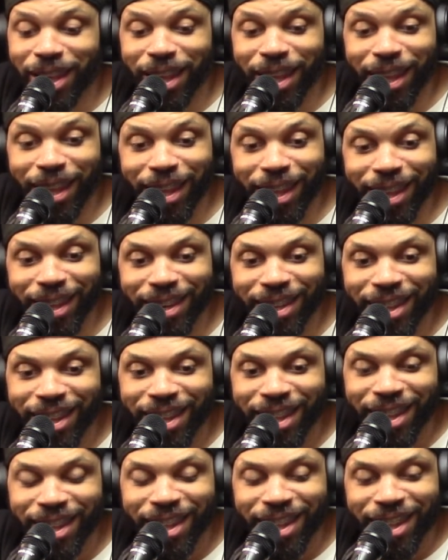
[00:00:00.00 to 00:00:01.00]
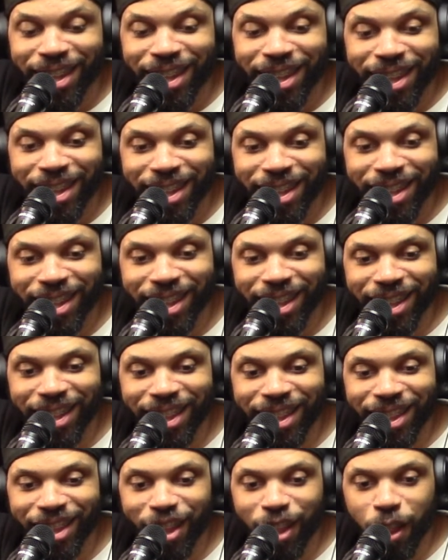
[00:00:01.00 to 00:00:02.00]
head, dude. That was
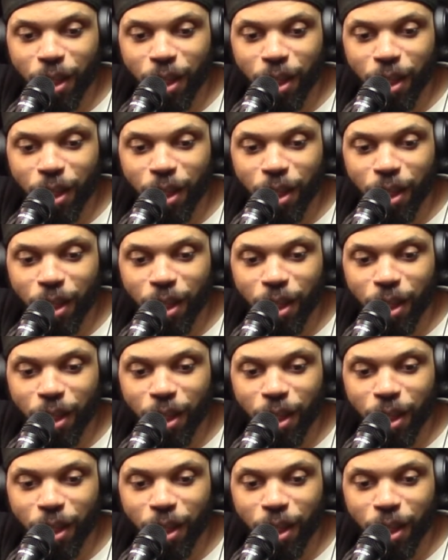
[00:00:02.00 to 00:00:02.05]
look.